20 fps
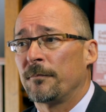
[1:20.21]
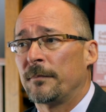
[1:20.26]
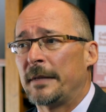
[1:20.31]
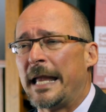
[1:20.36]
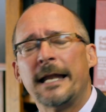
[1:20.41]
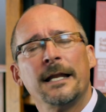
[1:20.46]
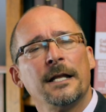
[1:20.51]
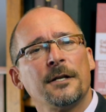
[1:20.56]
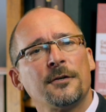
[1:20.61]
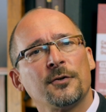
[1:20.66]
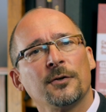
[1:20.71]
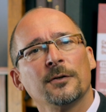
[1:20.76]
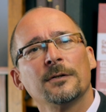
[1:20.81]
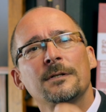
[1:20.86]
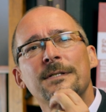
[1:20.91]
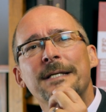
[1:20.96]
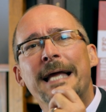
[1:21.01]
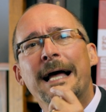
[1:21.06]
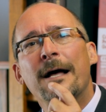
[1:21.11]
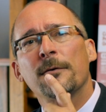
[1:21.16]
And it
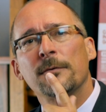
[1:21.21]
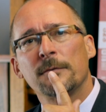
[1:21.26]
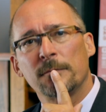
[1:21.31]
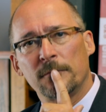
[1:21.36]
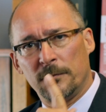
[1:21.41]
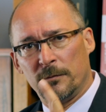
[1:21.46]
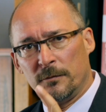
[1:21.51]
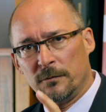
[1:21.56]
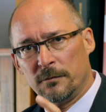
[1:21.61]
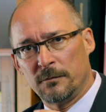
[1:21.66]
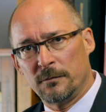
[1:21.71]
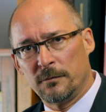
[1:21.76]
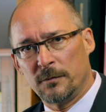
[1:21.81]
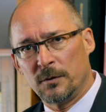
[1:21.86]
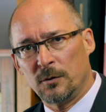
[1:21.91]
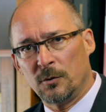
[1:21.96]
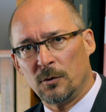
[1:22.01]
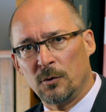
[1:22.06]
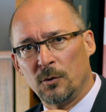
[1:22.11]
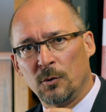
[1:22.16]
turns out,
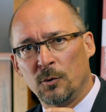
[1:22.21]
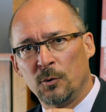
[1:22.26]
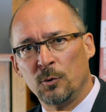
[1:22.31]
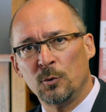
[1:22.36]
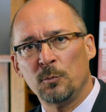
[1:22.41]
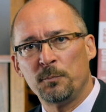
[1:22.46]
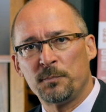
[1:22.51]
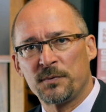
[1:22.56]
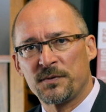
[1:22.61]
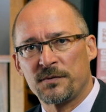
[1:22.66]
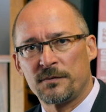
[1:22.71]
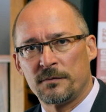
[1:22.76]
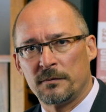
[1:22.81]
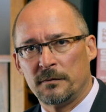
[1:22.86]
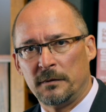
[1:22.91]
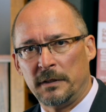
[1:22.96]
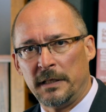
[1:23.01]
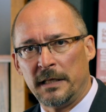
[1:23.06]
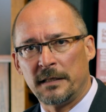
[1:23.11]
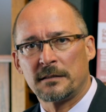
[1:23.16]
oops,
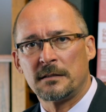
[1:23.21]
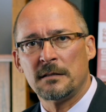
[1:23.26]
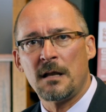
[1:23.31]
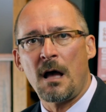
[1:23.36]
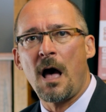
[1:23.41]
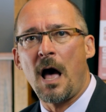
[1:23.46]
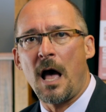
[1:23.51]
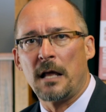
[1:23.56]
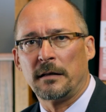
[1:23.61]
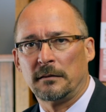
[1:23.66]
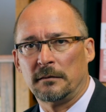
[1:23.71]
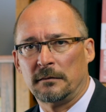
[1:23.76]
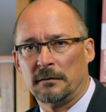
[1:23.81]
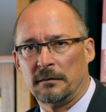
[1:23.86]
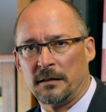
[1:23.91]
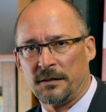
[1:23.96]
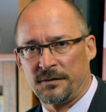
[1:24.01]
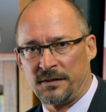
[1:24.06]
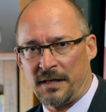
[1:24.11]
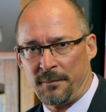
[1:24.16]
it's not
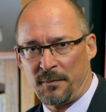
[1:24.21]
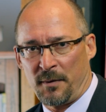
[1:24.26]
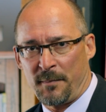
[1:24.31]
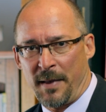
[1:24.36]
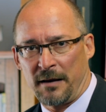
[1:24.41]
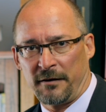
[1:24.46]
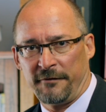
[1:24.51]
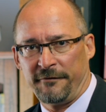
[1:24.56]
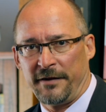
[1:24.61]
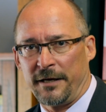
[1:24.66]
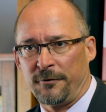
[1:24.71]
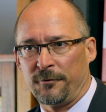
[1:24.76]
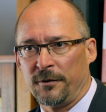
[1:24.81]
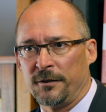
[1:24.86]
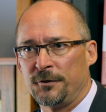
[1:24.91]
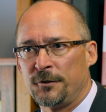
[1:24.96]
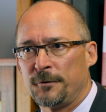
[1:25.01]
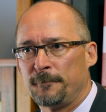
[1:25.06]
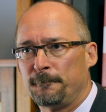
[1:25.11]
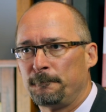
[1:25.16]
the same amount of
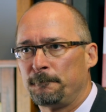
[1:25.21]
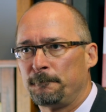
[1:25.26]
acreage.